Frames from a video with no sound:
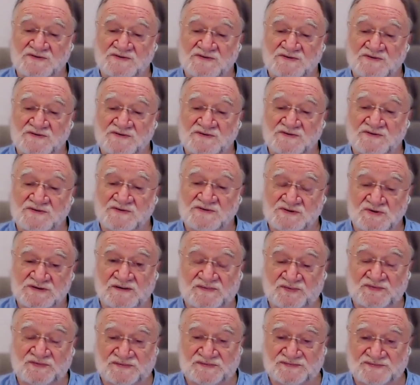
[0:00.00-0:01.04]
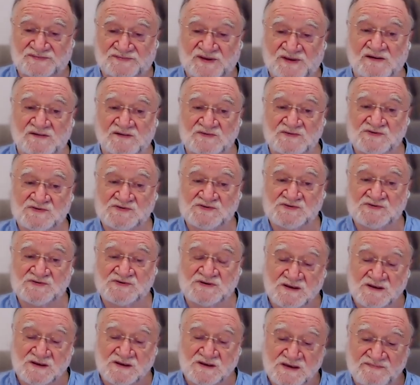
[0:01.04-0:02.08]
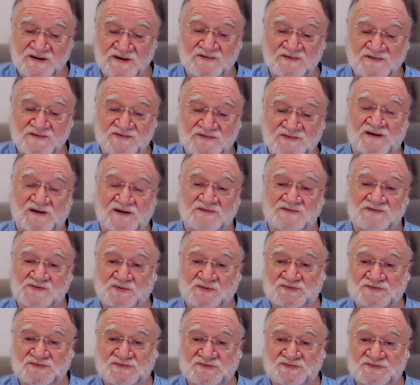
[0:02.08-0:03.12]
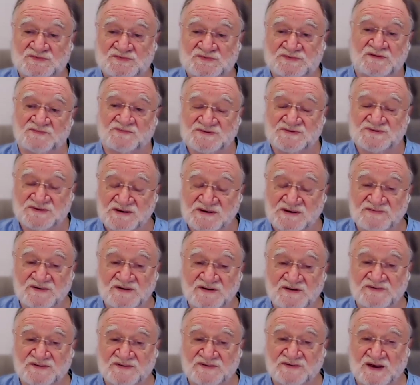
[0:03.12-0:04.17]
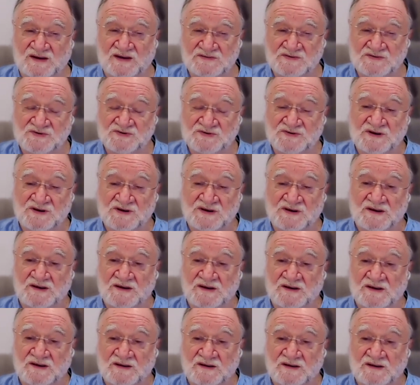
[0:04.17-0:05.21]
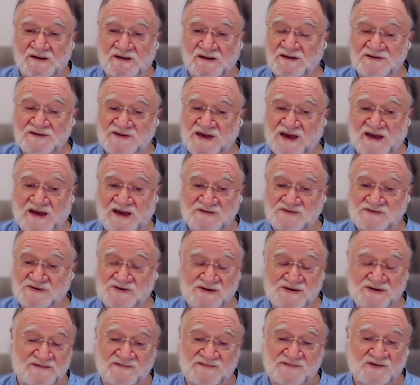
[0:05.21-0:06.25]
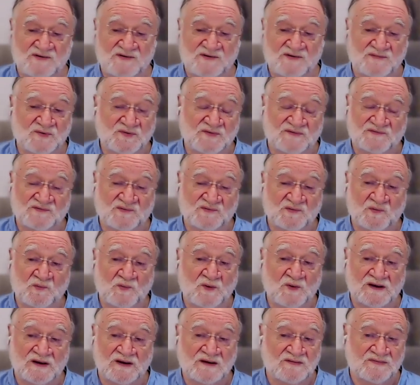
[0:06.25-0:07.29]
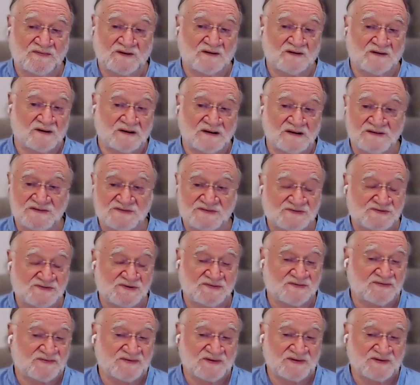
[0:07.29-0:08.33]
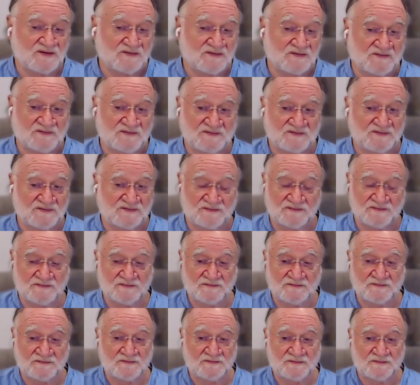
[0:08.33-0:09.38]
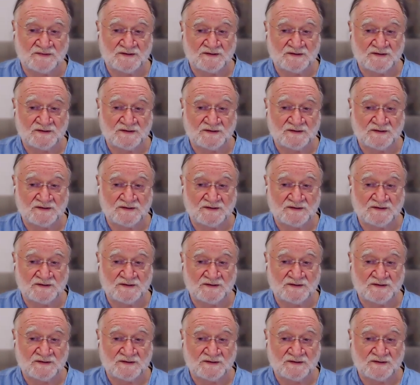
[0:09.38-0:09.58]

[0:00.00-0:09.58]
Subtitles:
you to experience through touch, giving touch or receiving touch, is actually a very beautiful way that leads to the self.